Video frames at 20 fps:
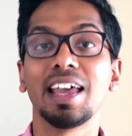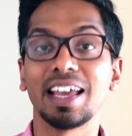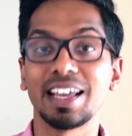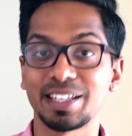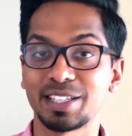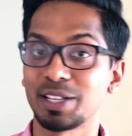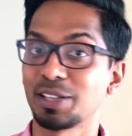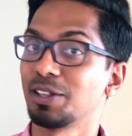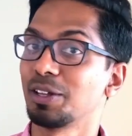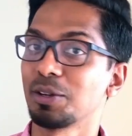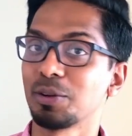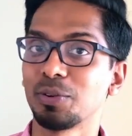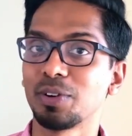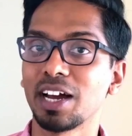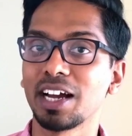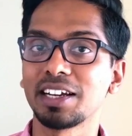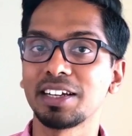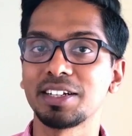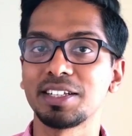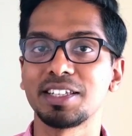Is it the
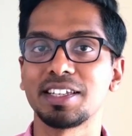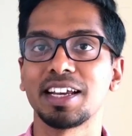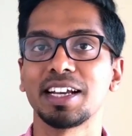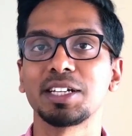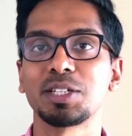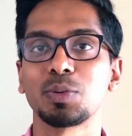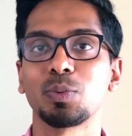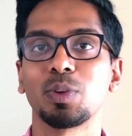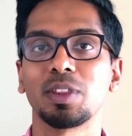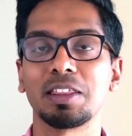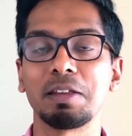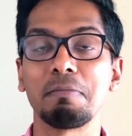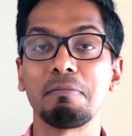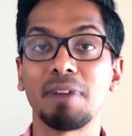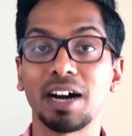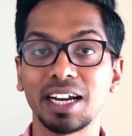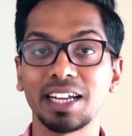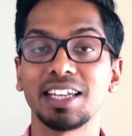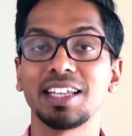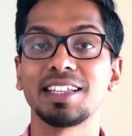United States with the
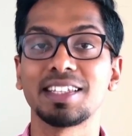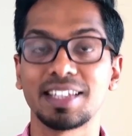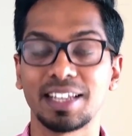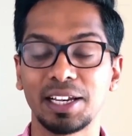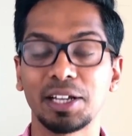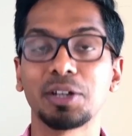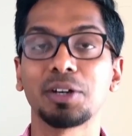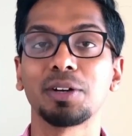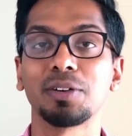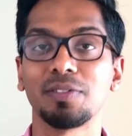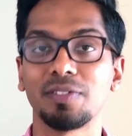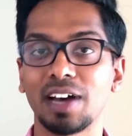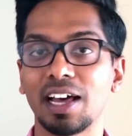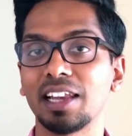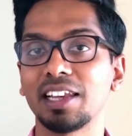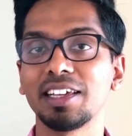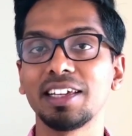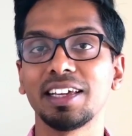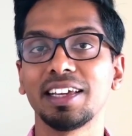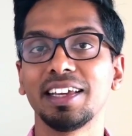mighty Silicon
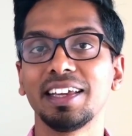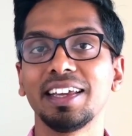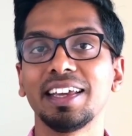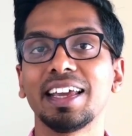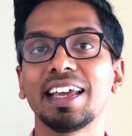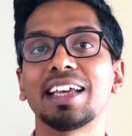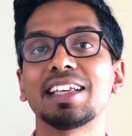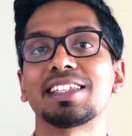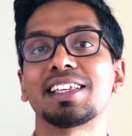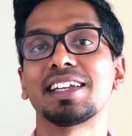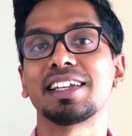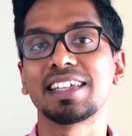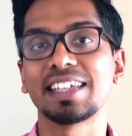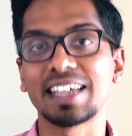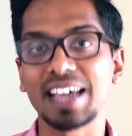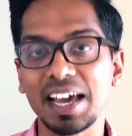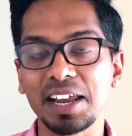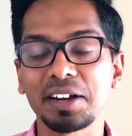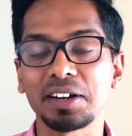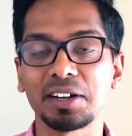Valley? Is it
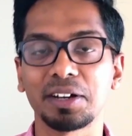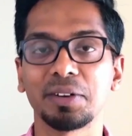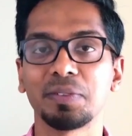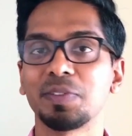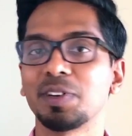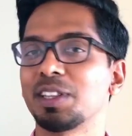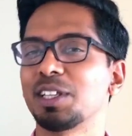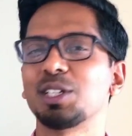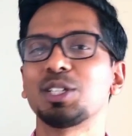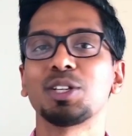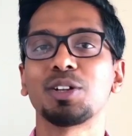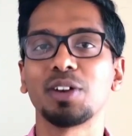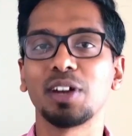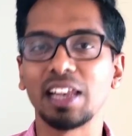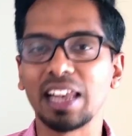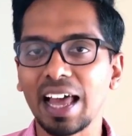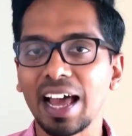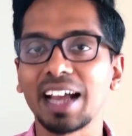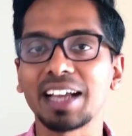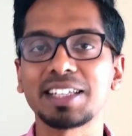Canada with its
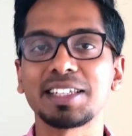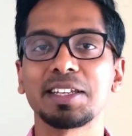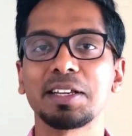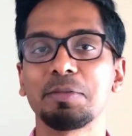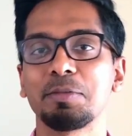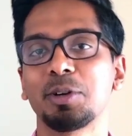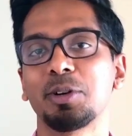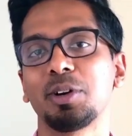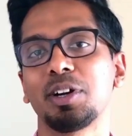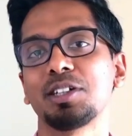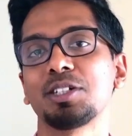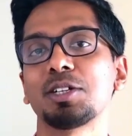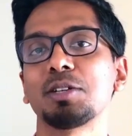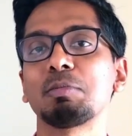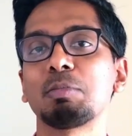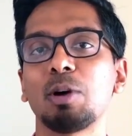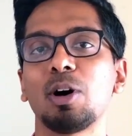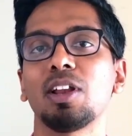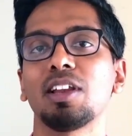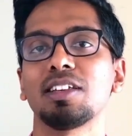relaxed
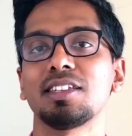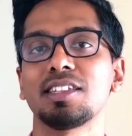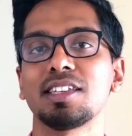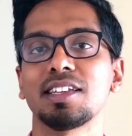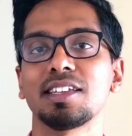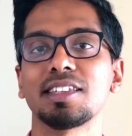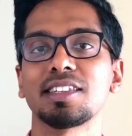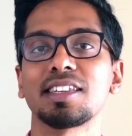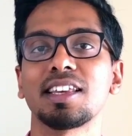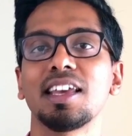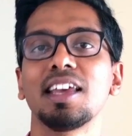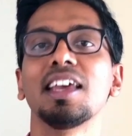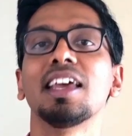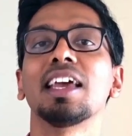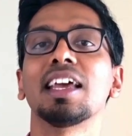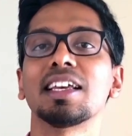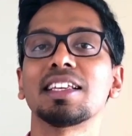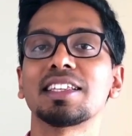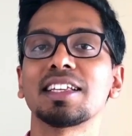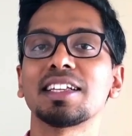immigration policies?
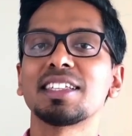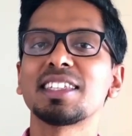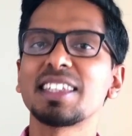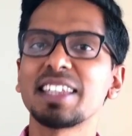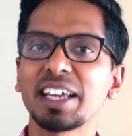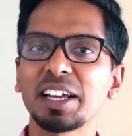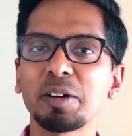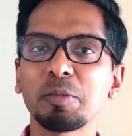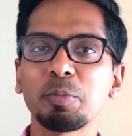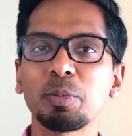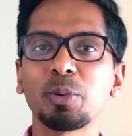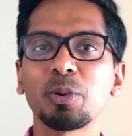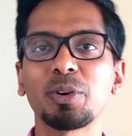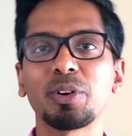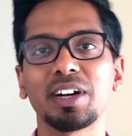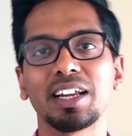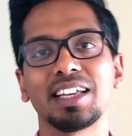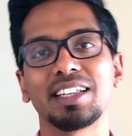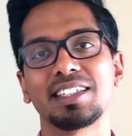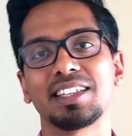Is it
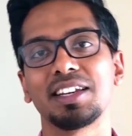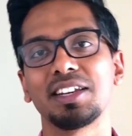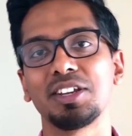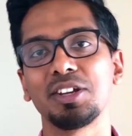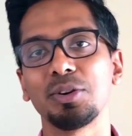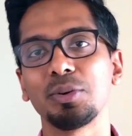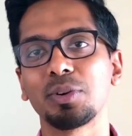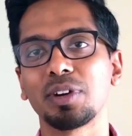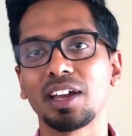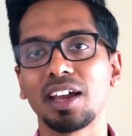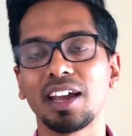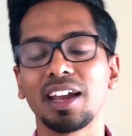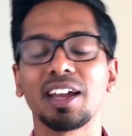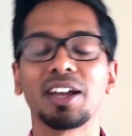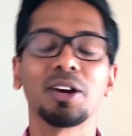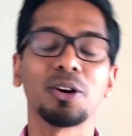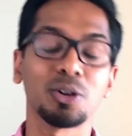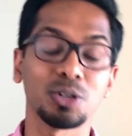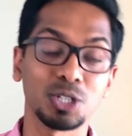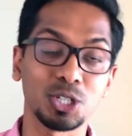Singapore? Is it U
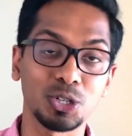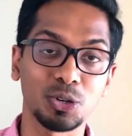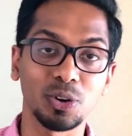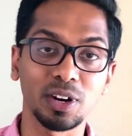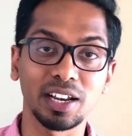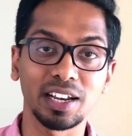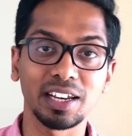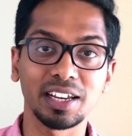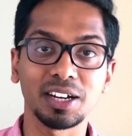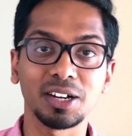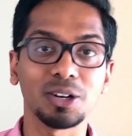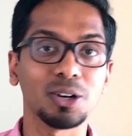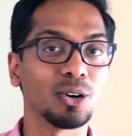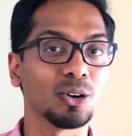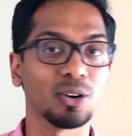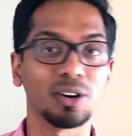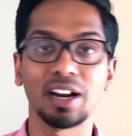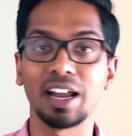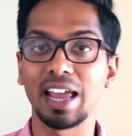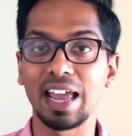K, Australia,
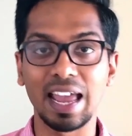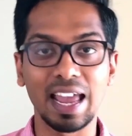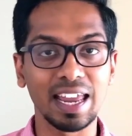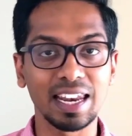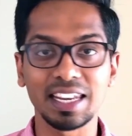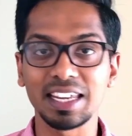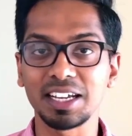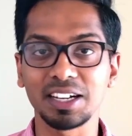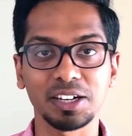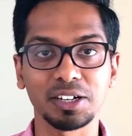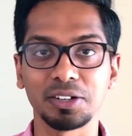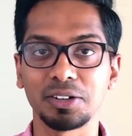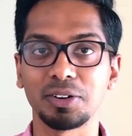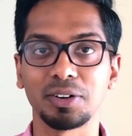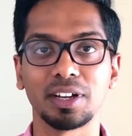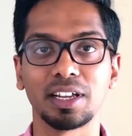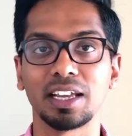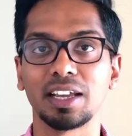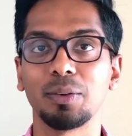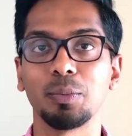or any
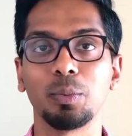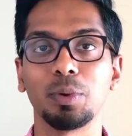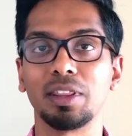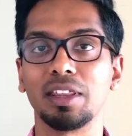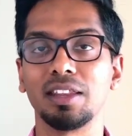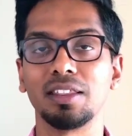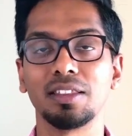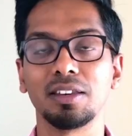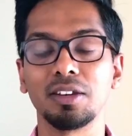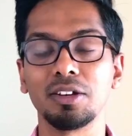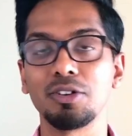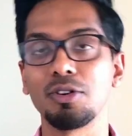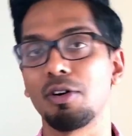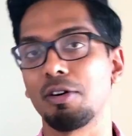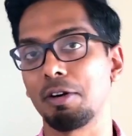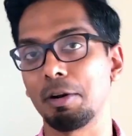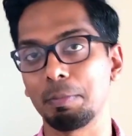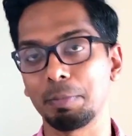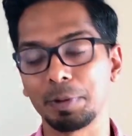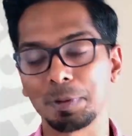country within
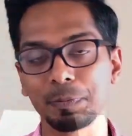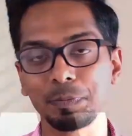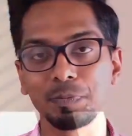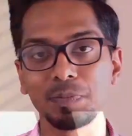Europe?